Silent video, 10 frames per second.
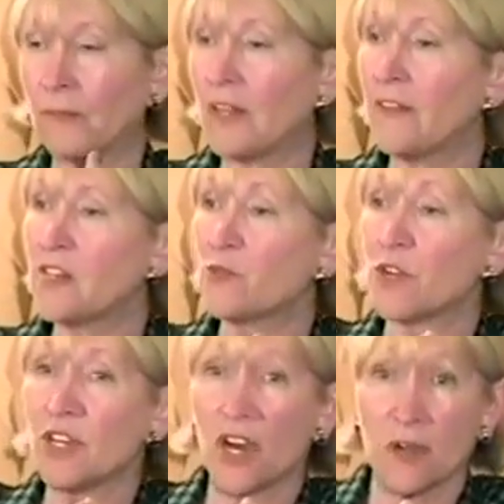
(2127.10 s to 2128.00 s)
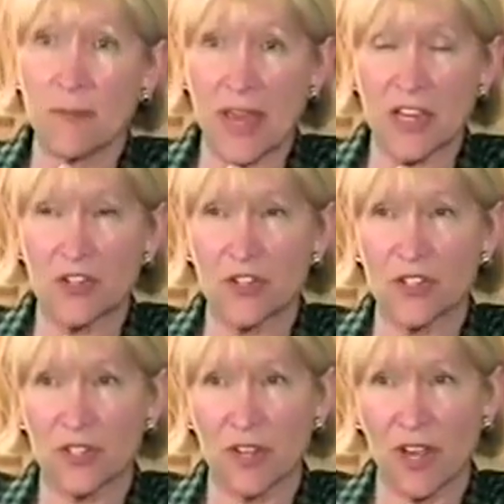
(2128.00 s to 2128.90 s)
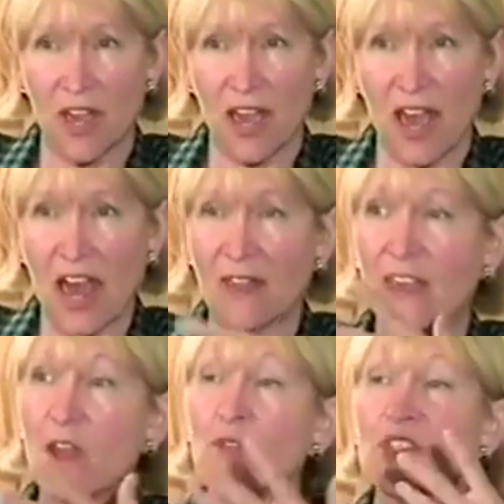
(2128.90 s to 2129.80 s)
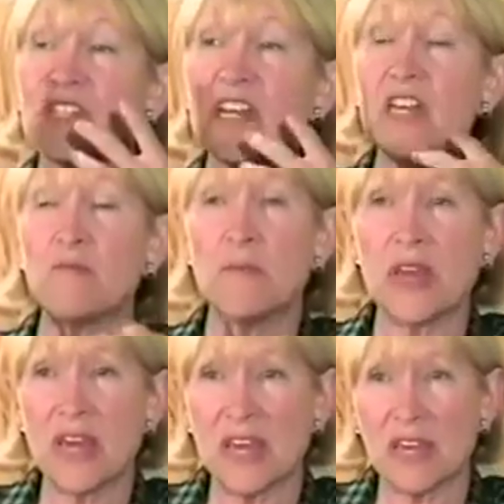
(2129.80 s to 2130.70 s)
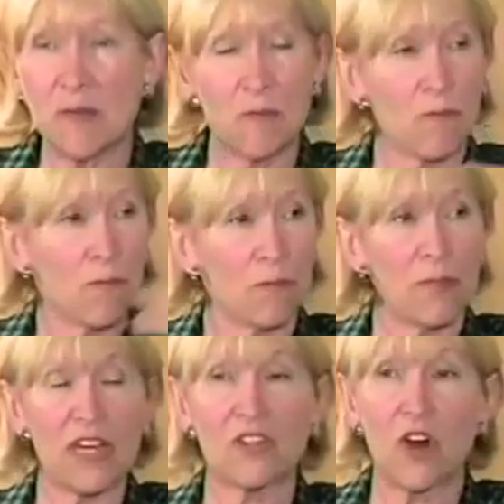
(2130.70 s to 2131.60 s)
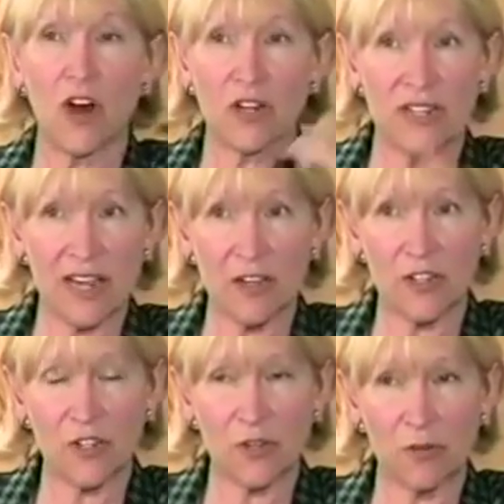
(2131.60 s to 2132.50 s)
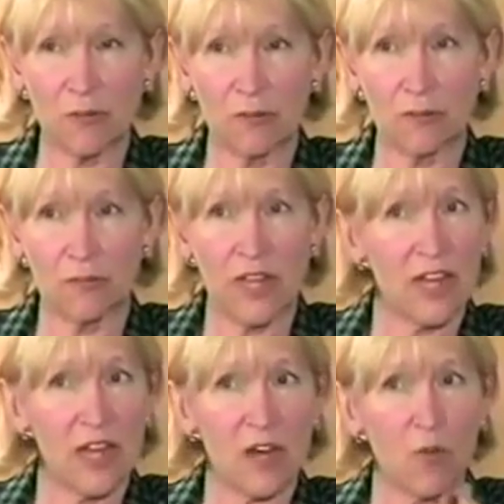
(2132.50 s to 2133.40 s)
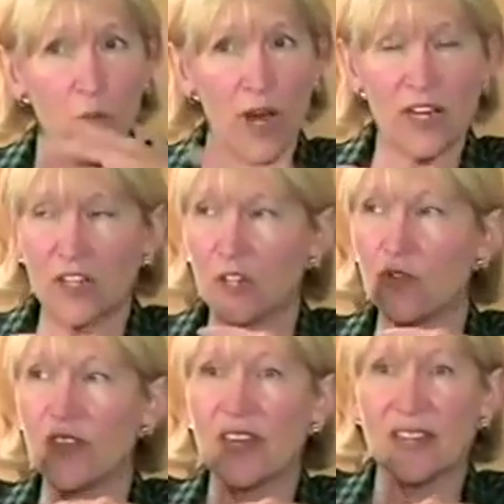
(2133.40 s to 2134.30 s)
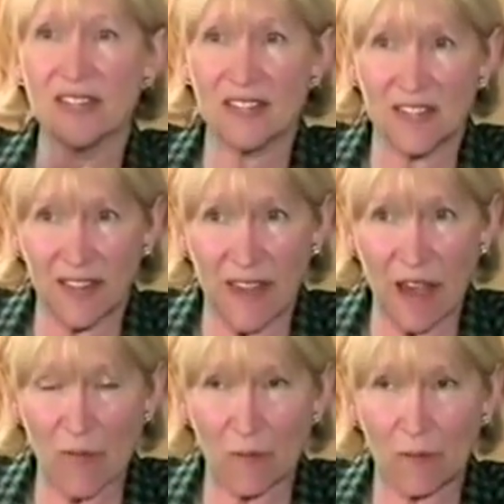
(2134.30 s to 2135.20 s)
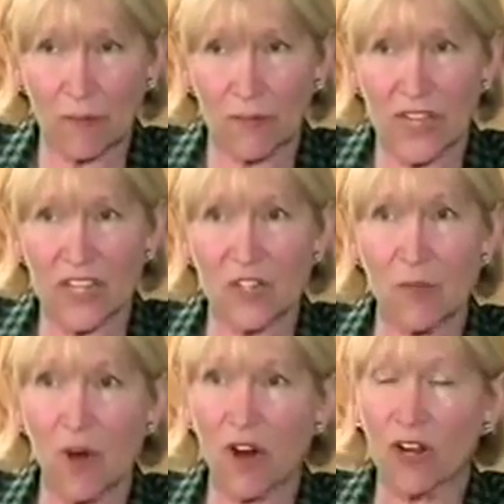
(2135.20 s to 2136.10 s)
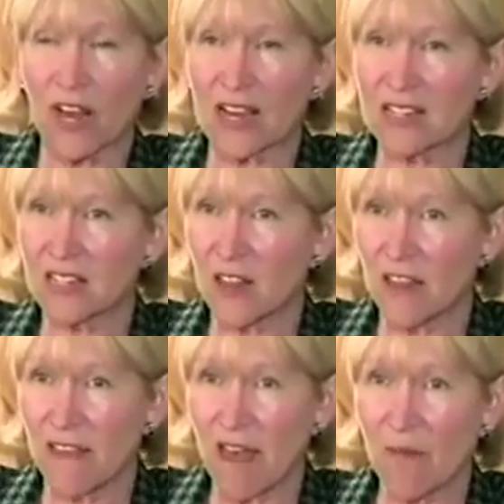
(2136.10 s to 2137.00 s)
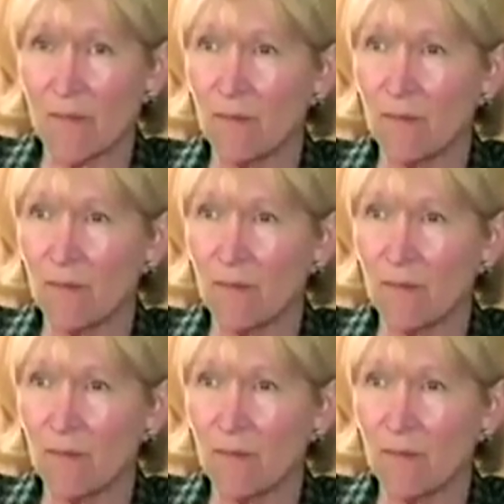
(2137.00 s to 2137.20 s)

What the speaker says: These were young majors, and they were seeing me being talked down to. What do you think it did to them? It demoralized them.